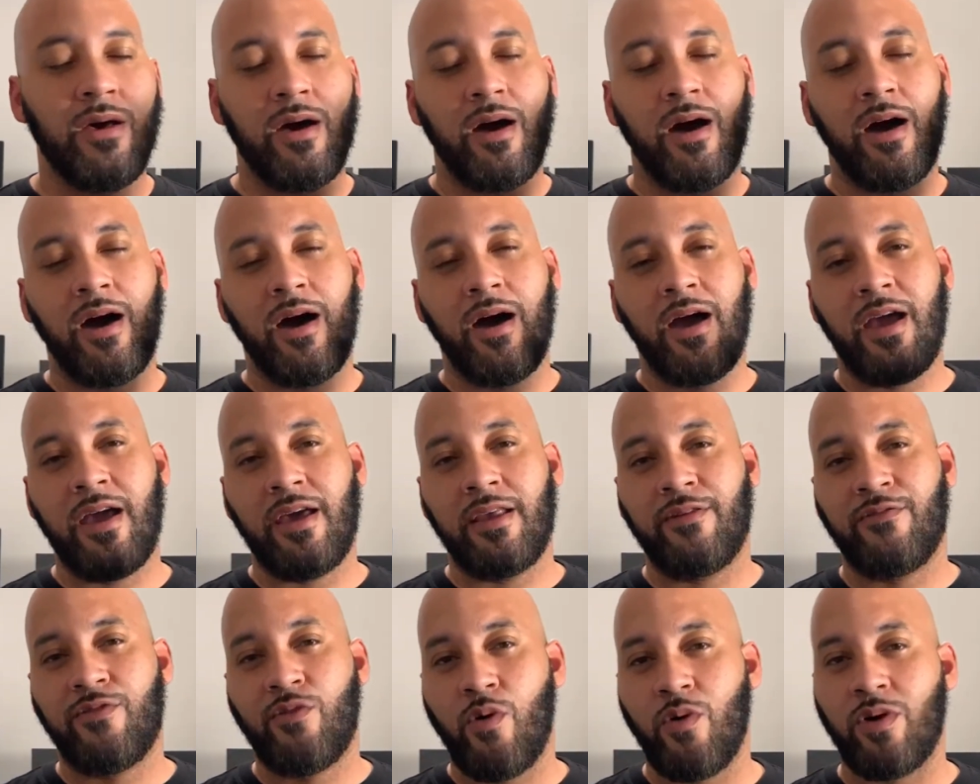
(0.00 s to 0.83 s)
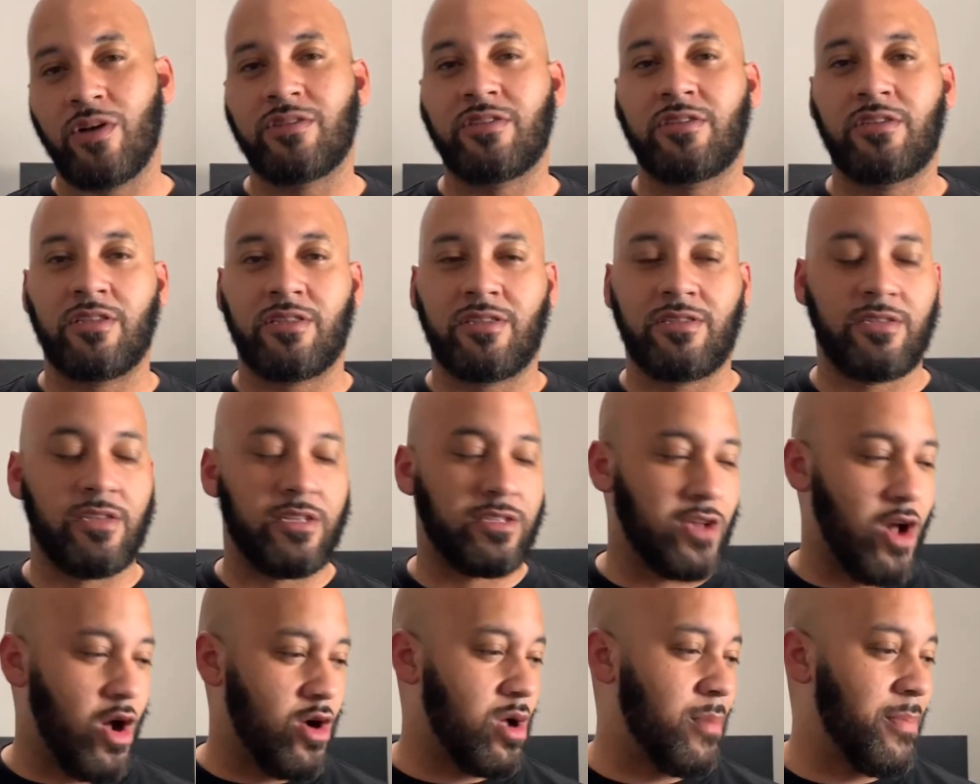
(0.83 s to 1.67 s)
And, of course, to
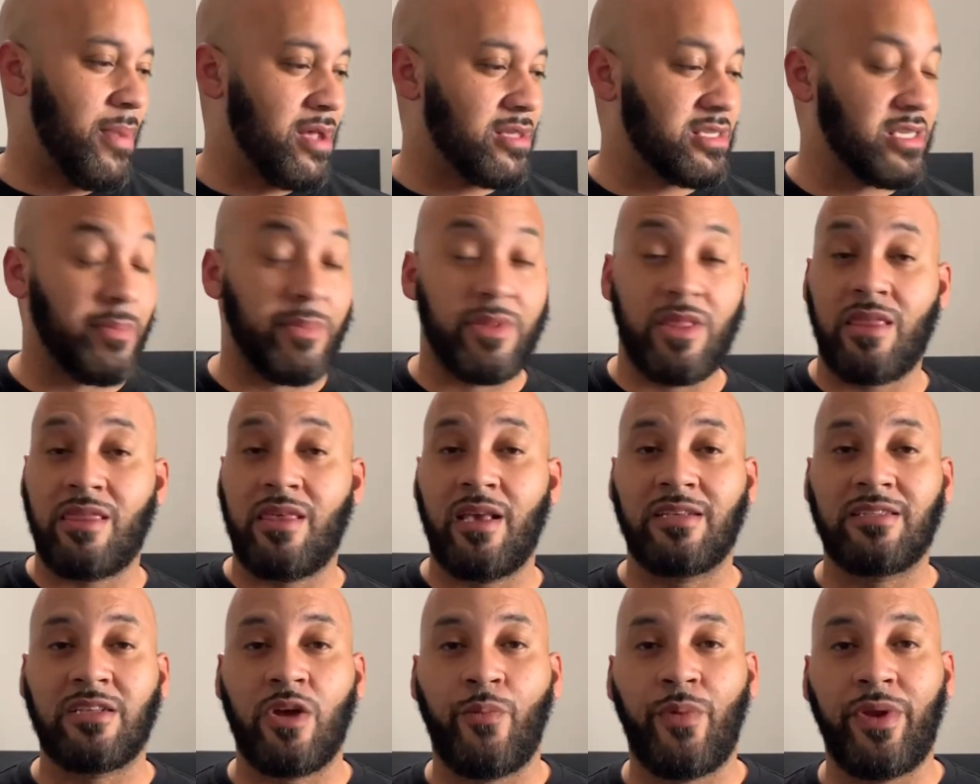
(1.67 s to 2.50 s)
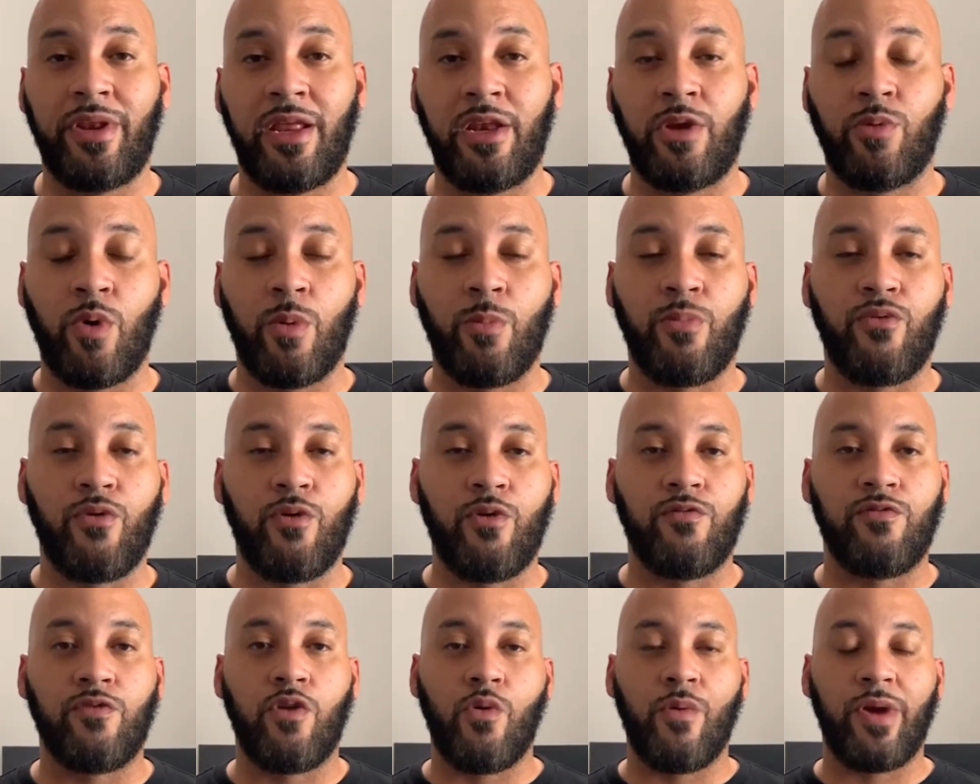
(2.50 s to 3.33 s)
talk about some of the things that we need to
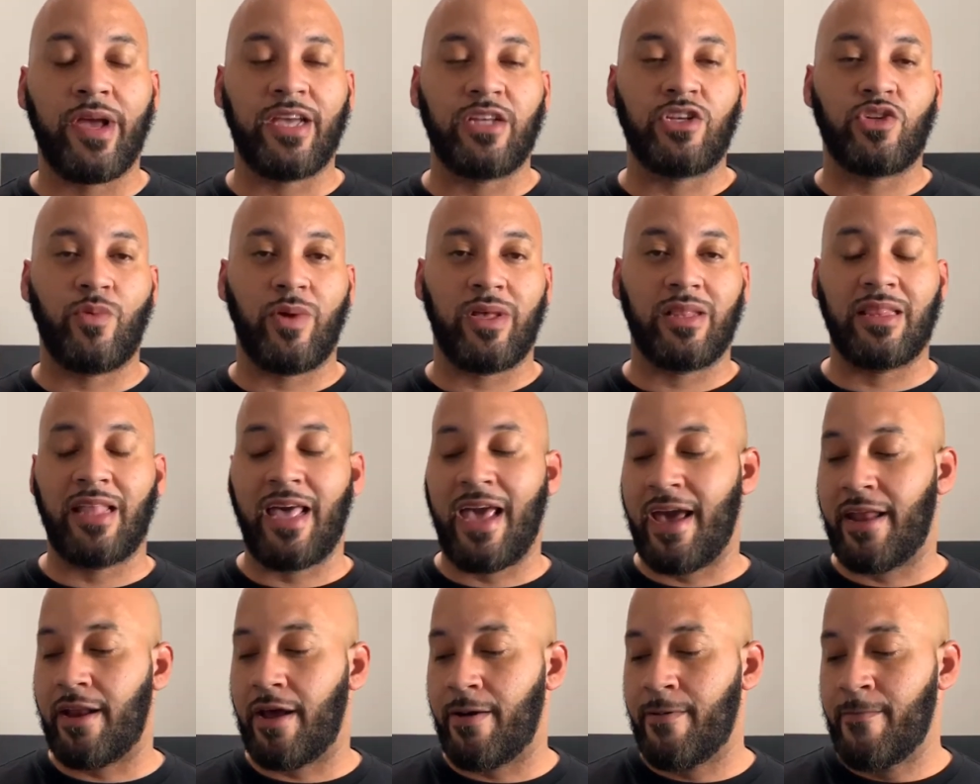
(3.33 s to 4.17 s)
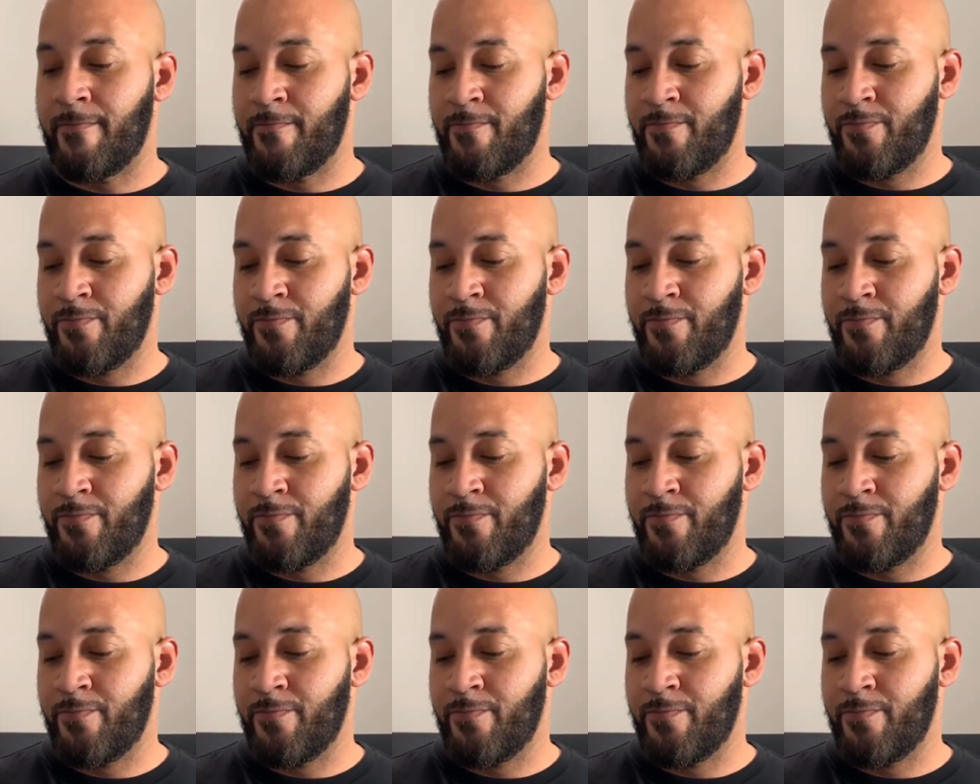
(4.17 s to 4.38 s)
improve going into Atlanta